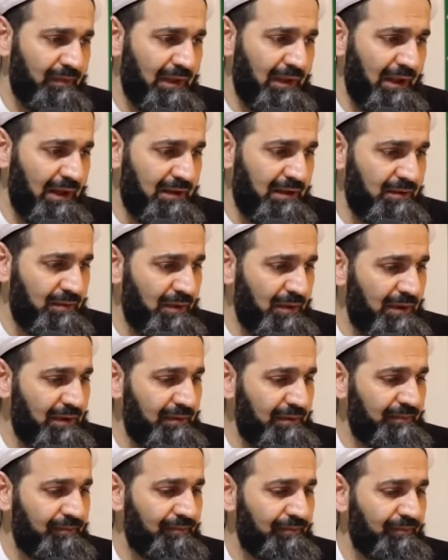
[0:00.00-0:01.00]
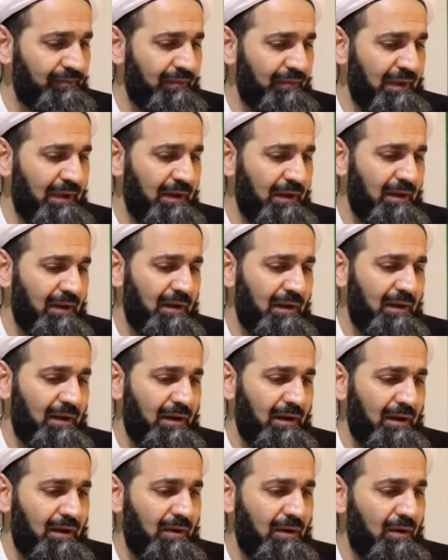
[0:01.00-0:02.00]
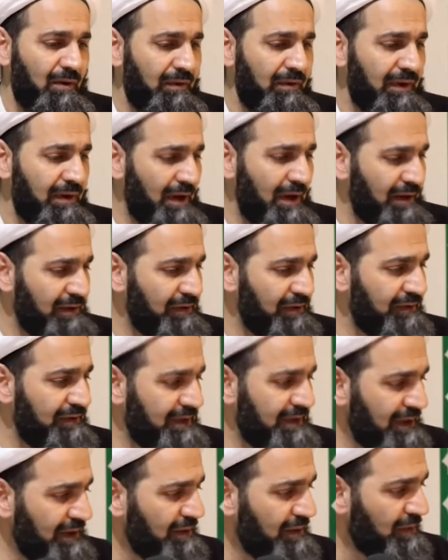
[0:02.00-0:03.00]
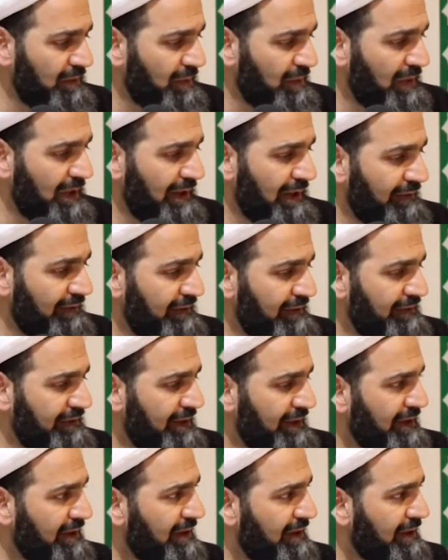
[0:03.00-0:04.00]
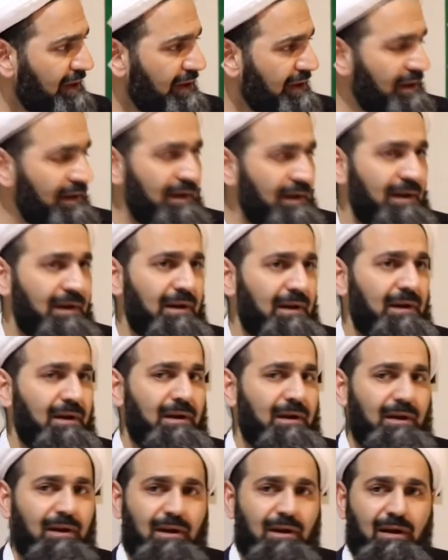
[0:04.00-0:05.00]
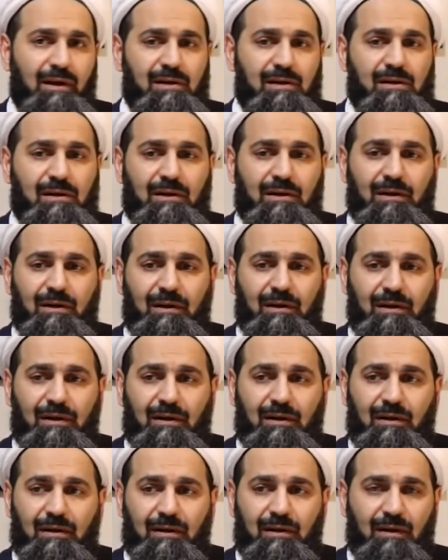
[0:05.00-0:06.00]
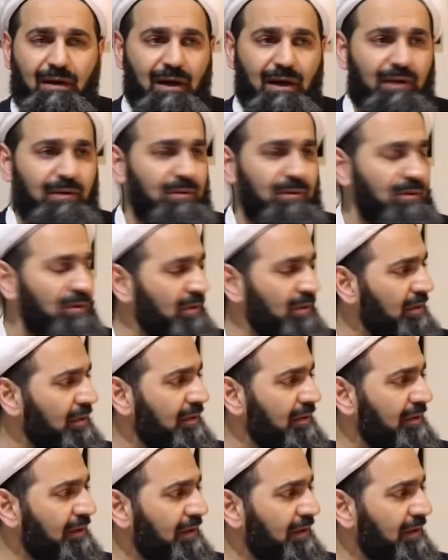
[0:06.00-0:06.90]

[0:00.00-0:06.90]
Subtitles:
As well. On the night of Zikr, we will have Iftari here. And I don't know if